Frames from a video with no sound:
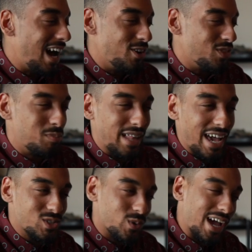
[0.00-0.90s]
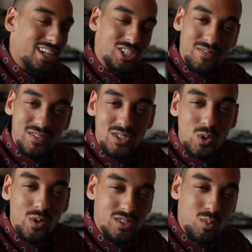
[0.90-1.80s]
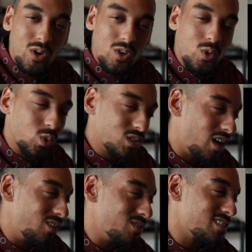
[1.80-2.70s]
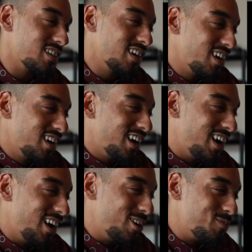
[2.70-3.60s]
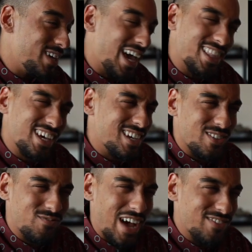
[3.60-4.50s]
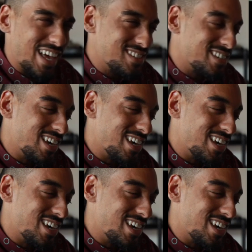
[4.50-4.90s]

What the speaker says: I know the blacks were kind of shifted towards more cool tones. But yeah, I think I was at 5,000